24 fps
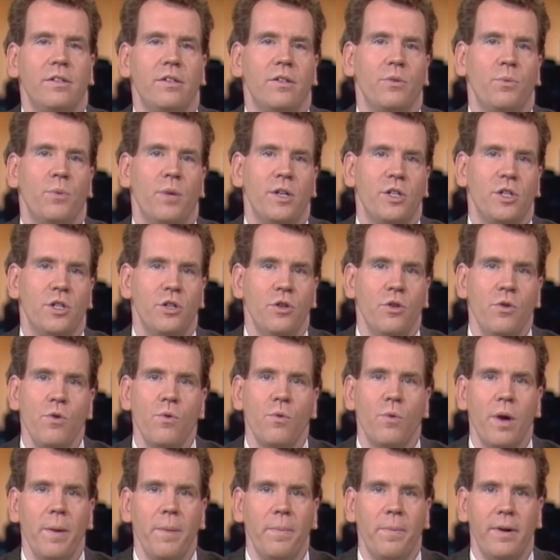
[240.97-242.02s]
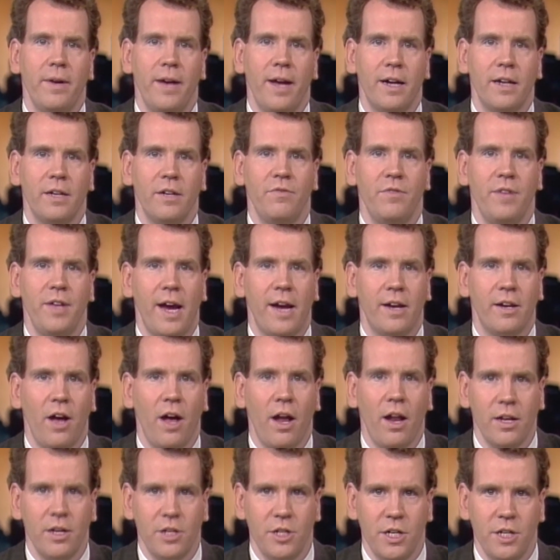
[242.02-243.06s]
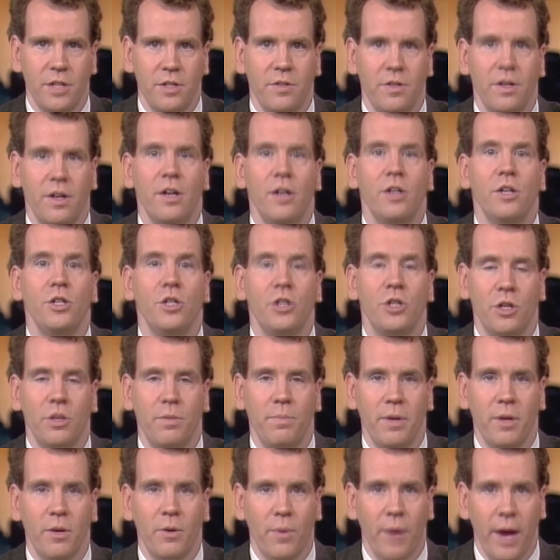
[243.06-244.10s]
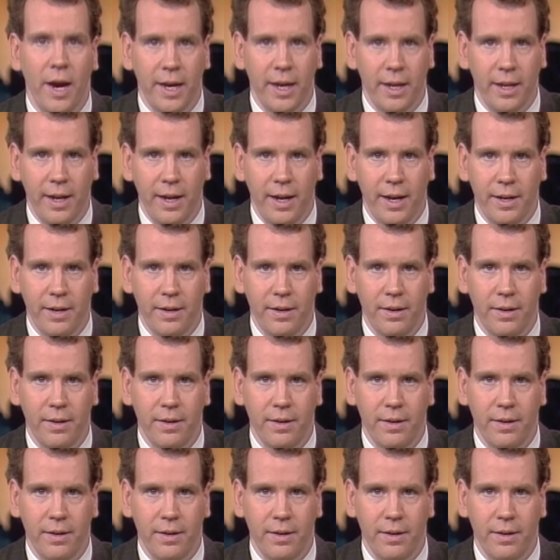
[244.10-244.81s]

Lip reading: to which new reproductive technologies should be regulated.